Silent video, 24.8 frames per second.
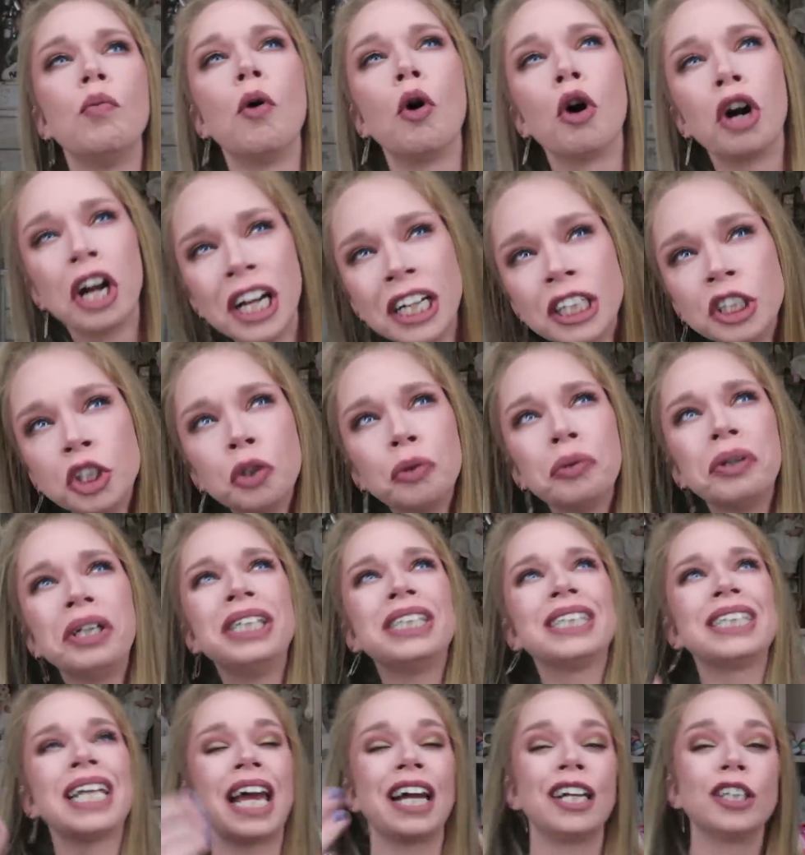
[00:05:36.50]
more
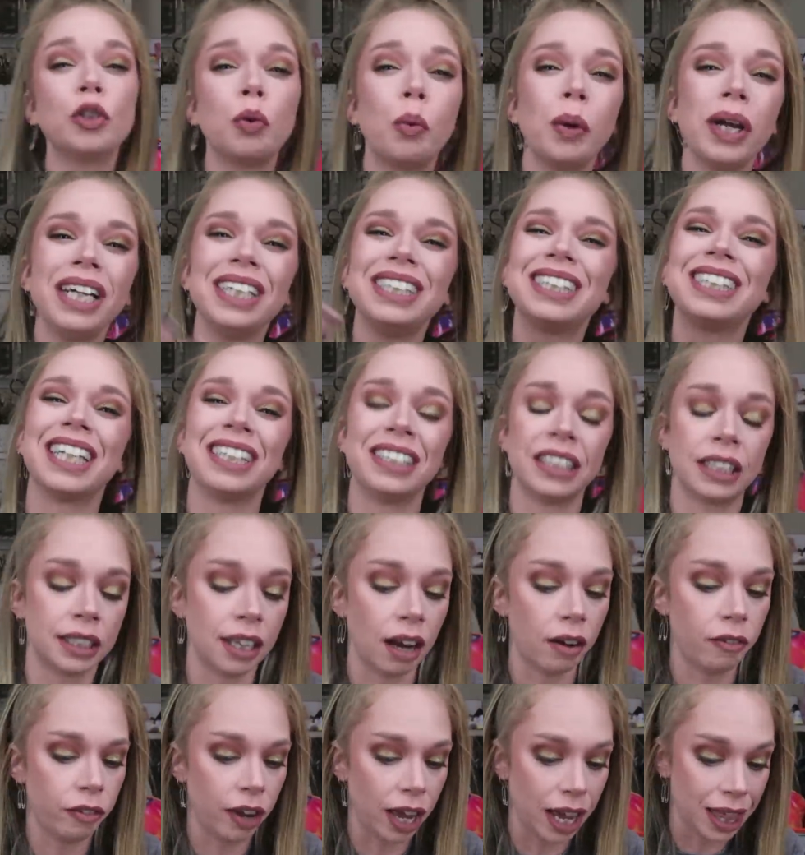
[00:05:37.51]
entries like tweets and
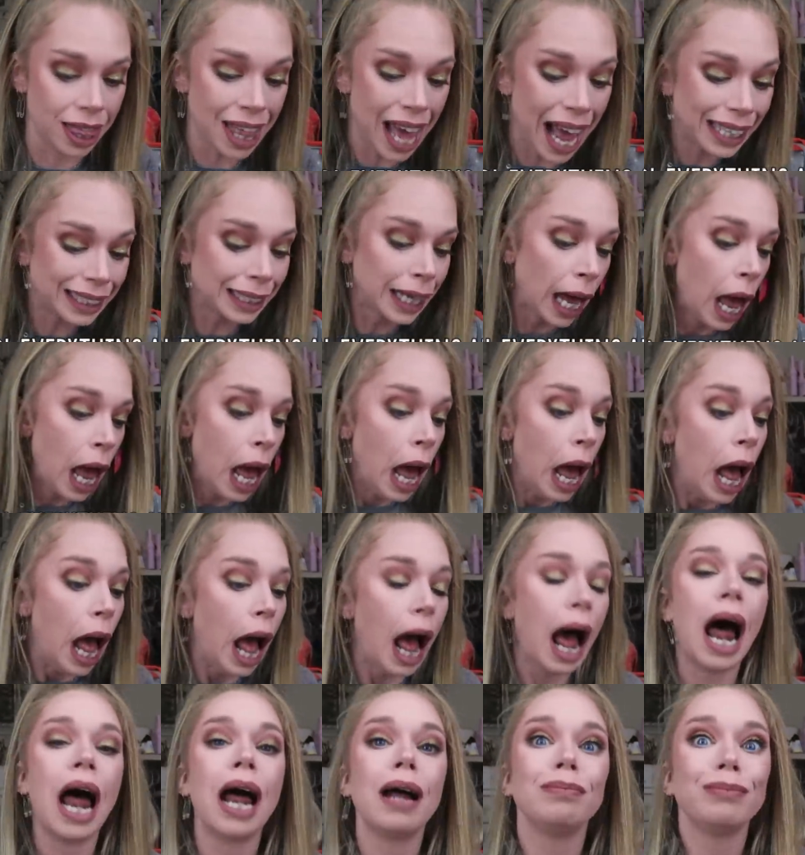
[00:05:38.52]
stuff like that.
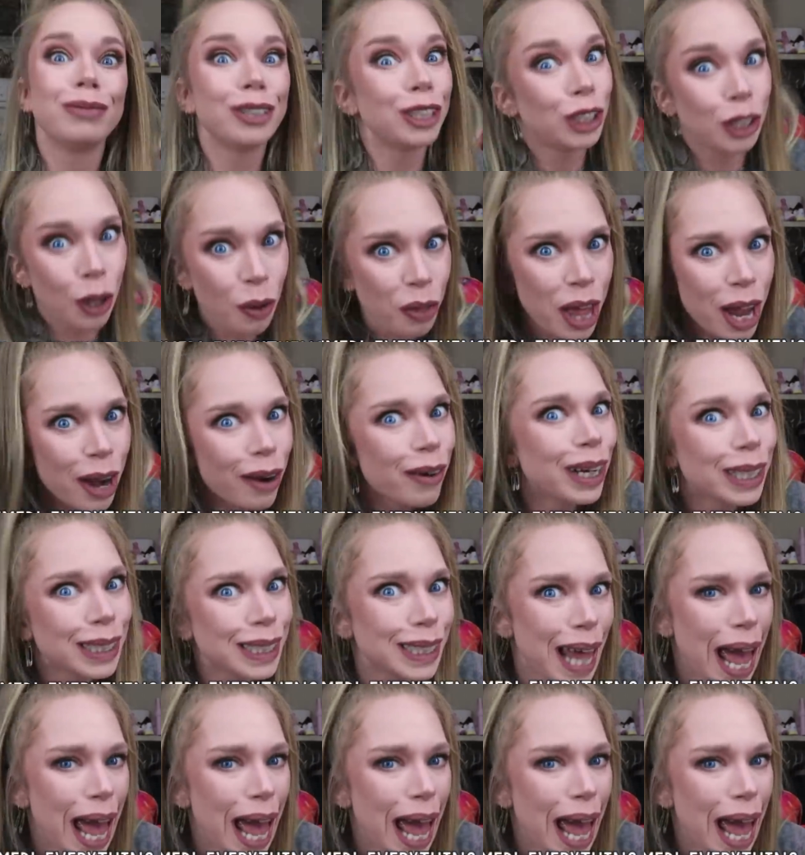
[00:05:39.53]
Um, so there is